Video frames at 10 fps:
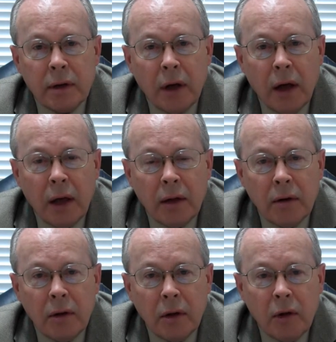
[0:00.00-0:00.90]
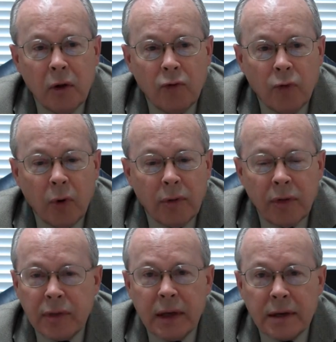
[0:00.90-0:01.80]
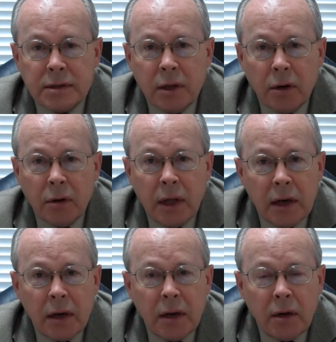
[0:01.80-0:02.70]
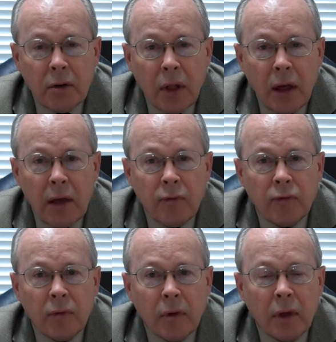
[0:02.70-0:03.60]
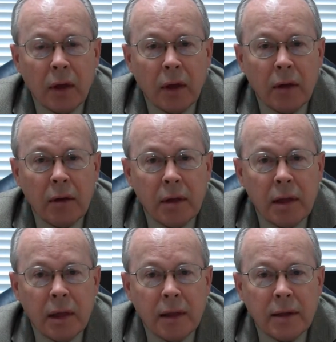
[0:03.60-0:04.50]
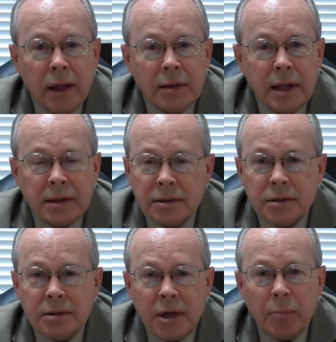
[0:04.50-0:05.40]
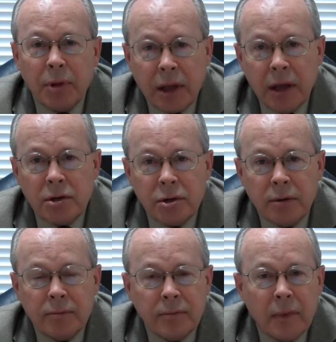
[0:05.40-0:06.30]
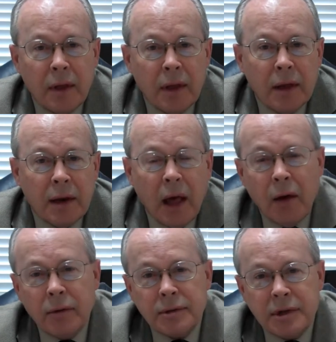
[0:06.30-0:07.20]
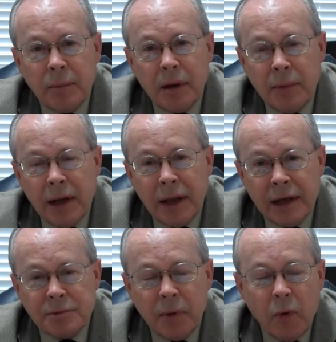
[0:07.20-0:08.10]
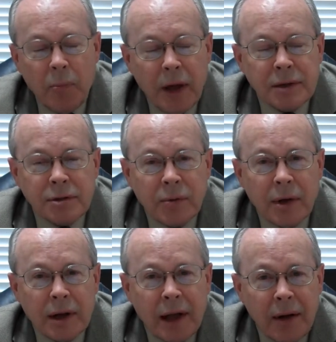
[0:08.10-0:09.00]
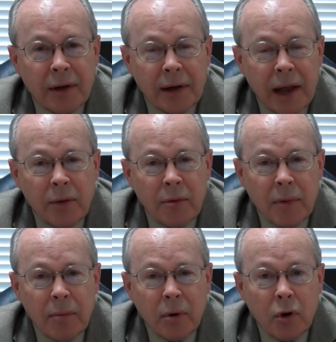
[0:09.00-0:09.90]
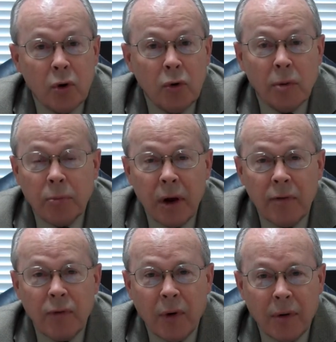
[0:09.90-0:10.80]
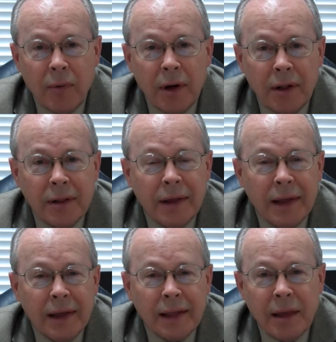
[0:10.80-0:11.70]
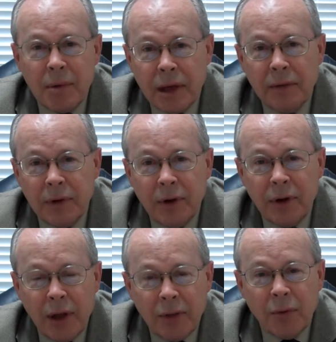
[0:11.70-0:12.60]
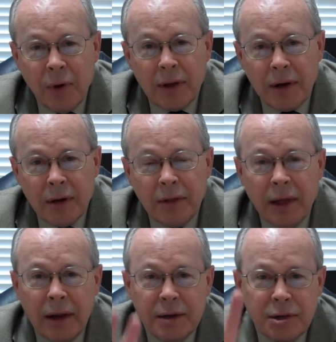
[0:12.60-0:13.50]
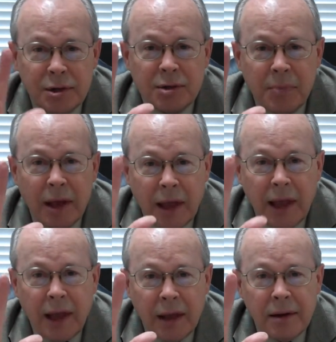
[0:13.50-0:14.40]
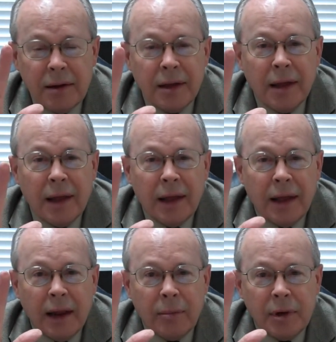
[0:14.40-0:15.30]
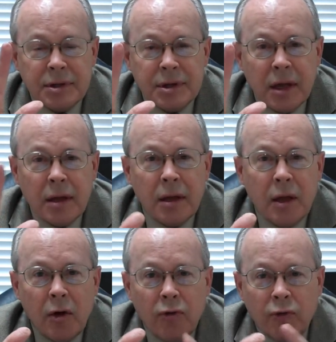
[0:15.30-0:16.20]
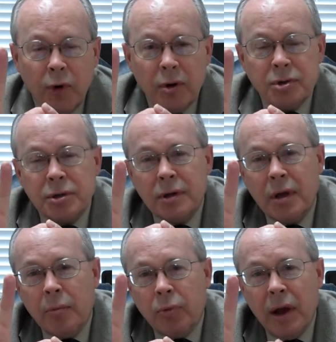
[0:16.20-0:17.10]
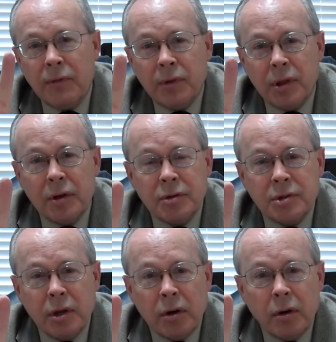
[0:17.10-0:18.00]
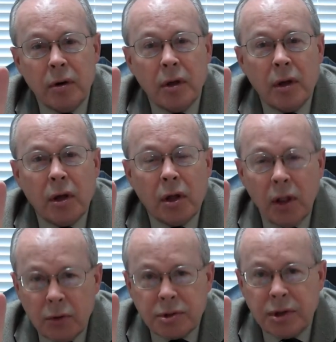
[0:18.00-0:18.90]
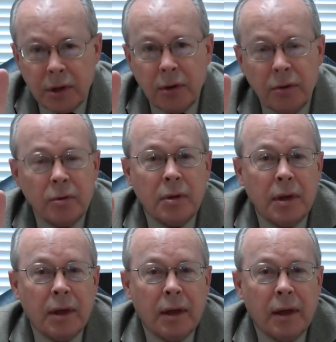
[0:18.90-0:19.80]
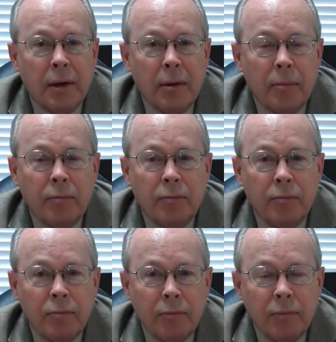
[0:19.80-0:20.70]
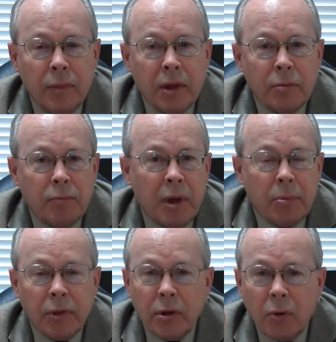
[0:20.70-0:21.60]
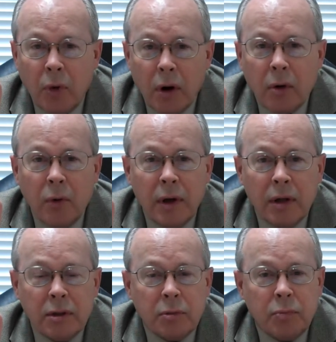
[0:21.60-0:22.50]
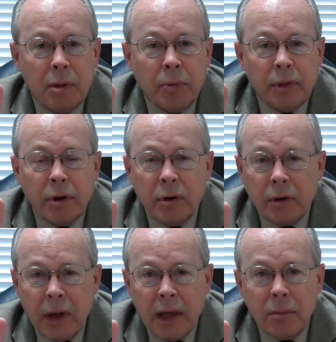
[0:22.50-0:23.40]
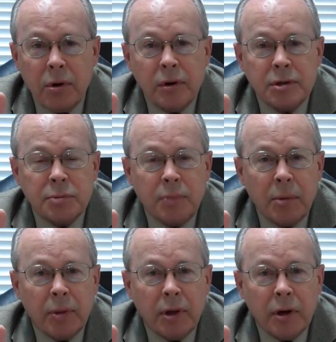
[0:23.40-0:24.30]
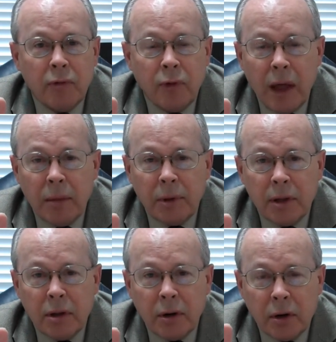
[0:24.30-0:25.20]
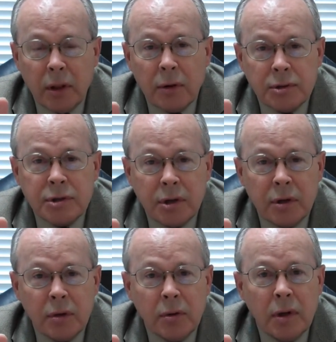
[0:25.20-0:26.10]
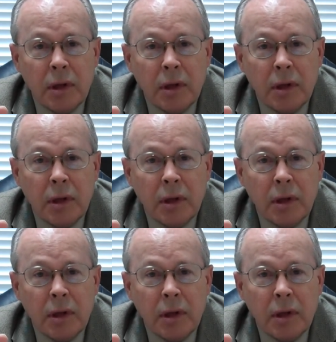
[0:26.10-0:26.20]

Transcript: God for the things that are needed in your life, uh, and that's supplication. Now, somebody might ask me, well, Pastor Rick, how can I remember who to pray for? Well, let me give you another way to do that. I'll just use my hand, and I'm going to say, first, pray for those that are close to you. Uh, people that you work with, people that are your neighbors, people in your family that are close to you,